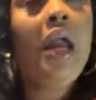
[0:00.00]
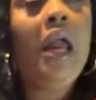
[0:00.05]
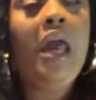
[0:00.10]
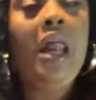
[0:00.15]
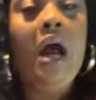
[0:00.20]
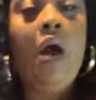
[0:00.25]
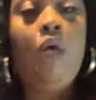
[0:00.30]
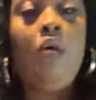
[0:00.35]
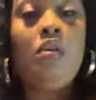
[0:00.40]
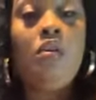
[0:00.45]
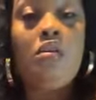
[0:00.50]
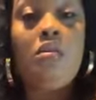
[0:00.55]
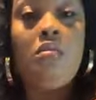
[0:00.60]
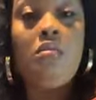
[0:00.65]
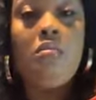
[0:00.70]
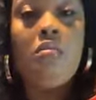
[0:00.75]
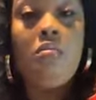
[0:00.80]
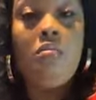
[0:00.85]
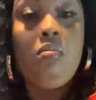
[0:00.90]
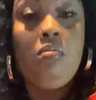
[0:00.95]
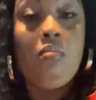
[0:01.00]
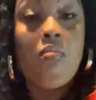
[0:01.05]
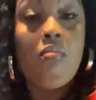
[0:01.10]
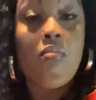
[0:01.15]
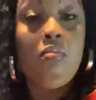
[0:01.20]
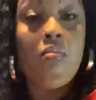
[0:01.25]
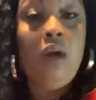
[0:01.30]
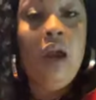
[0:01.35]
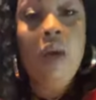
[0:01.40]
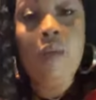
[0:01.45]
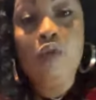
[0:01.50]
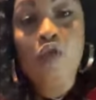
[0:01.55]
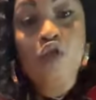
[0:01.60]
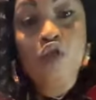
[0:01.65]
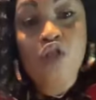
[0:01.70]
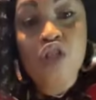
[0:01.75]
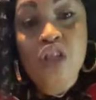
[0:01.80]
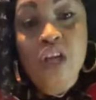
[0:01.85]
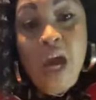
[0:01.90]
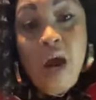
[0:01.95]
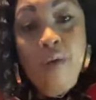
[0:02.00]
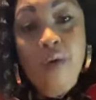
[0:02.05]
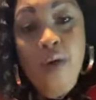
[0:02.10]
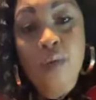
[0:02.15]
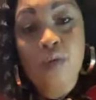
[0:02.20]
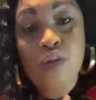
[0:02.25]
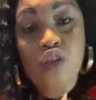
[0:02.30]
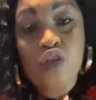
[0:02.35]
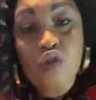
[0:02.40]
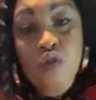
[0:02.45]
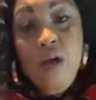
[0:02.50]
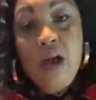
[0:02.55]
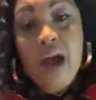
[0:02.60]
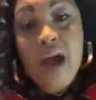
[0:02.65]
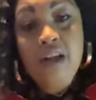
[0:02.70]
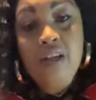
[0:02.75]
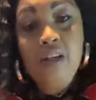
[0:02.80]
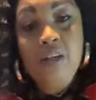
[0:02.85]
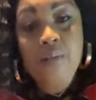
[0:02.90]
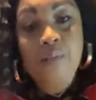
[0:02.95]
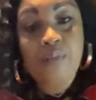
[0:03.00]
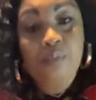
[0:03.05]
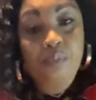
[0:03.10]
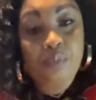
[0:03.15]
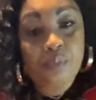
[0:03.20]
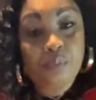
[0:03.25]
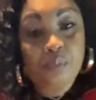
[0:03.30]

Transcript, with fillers: And I was able to share it with you guys.